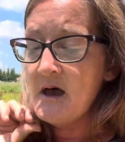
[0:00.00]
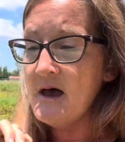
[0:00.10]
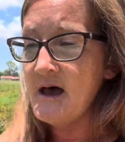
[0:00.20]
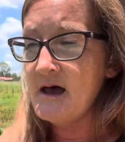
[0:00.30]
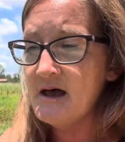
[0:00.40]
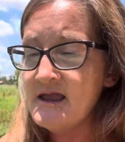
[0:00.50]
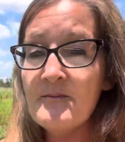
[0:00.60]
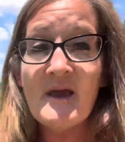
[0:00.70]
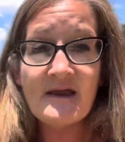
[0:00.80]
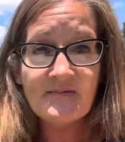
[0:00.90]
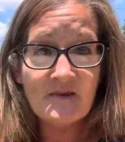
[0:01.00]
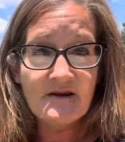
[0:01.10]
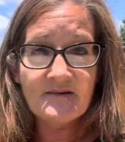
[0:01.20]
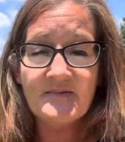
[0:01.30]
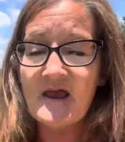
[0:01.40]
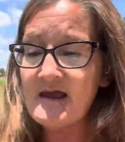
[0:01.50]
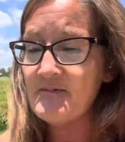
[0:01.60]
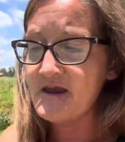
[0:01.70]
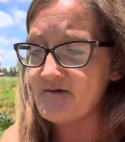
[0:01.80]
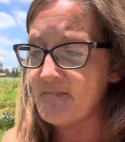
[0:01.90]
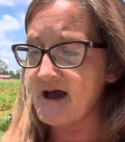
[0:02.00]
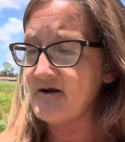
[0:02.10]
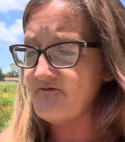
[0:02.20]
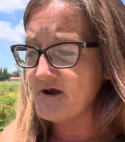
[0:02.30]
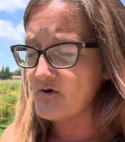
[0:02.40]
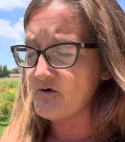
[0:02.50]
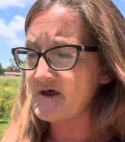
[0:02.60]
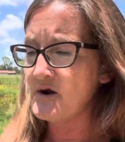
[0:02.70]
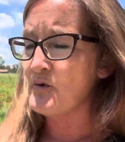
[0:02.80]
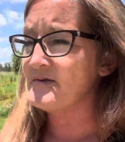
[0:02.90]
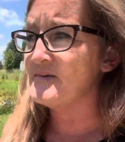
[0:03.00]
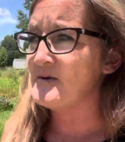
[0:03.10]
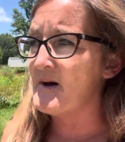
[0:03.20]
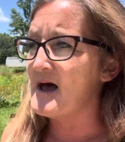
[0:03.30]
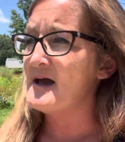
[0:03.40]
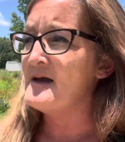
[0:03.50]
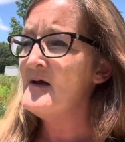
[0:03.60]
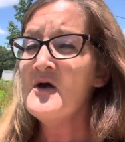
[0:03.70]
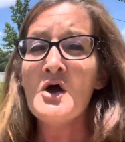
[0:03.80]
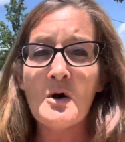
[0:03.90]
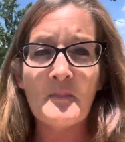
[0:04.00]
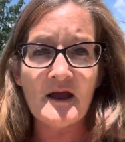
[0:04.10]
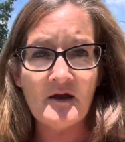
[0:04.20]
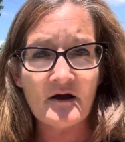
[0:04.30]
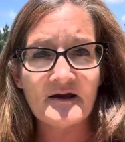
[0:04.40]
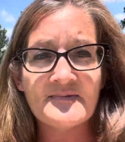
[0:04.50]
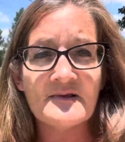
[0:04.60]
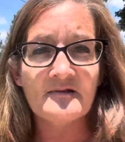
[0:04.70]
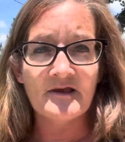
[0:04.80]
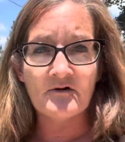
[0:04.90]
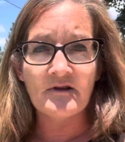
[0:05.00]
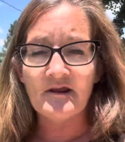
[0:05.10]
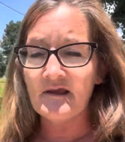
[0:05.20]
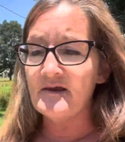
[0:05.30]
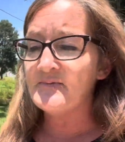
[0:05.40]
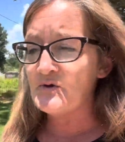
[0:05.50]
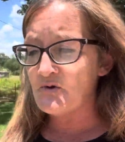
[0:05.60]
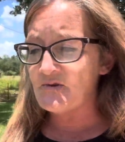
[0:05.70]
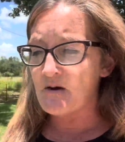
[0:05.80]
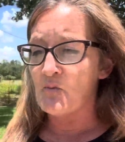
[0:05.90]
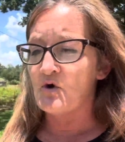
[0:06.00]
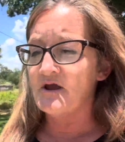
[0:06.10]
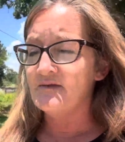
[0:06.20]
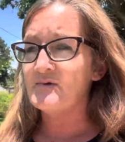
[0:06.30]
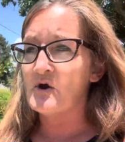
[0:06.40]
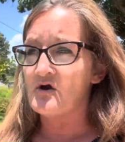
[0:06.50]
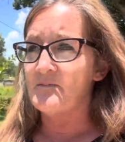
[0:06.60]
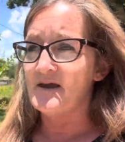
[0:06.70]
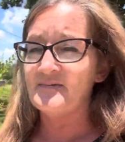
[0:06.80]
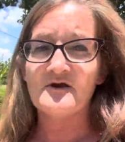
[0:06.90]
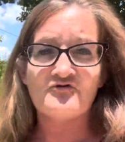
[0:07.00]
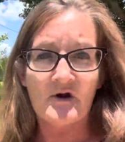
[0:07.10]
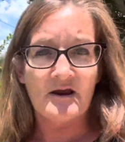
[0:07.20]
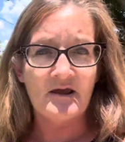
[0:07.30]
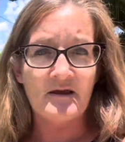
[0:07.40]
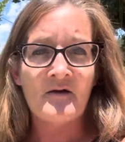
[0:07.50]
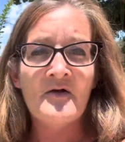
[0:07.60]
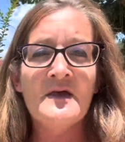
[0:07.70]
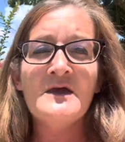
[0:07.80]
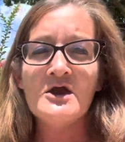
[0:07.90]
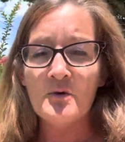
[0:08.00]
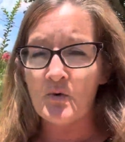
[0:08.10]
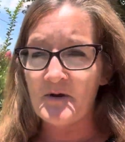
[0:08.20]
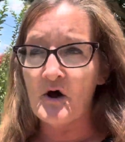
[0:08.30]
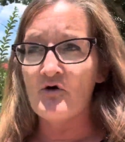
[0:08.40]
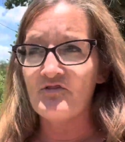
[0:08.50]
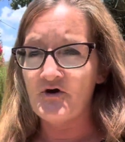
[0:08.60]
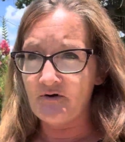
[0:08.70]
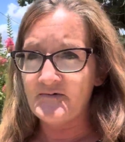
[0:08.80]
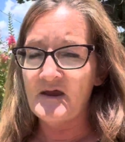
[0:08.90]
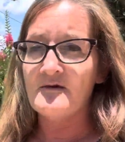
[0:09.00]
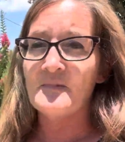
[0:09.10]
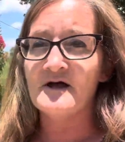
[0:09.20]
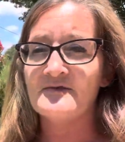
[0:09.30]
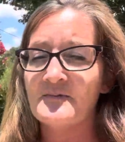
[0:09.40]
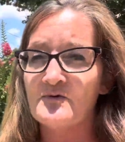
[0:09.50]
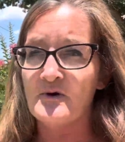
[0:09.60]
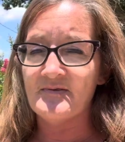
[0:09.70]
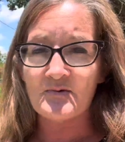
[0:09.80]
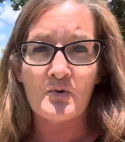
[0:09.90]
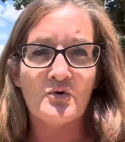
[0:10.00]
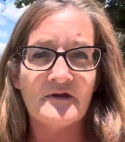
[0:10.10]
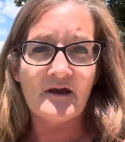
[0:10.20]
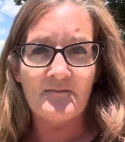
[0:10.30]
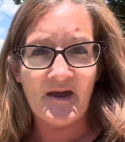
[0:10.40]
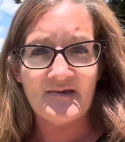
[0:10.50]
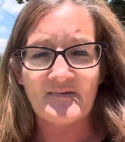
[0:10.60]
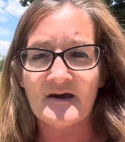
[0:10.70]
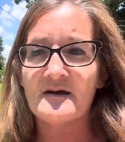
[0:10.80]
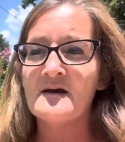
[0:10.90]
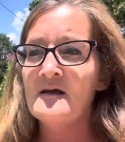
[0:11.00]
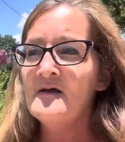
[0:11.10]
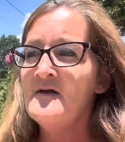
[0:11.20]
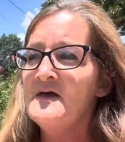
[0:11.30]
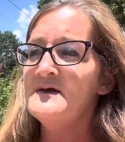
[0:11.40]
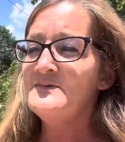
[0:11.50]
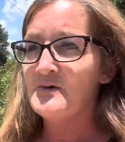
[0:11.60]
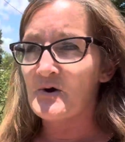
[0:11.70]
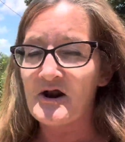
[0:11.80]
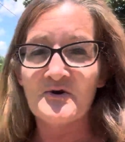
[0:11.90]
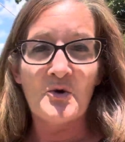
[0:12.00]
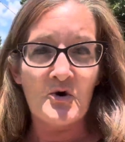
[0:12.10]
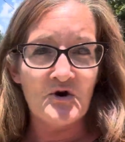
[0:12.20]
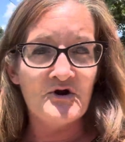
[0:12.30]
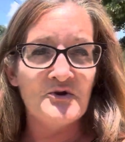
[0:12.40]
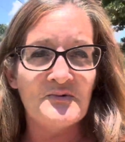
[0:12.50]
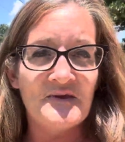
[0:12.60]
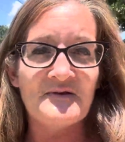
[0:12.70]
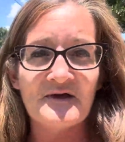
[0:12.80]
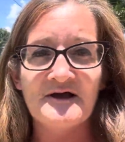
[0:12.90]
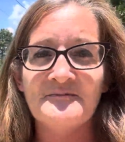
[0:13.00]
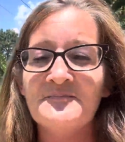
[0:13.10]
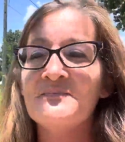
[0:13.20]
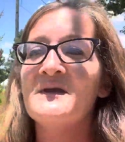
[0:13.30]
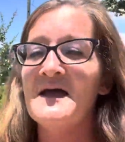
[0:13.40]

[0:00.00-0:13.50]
Uh, he may extend his stay if he can find a vehicle that he wants to buy. My youngest literally leaves Tuesday morning to go to basic training. He will be gone 13 months between schooling and basic. Still got a daughter in New Zealand.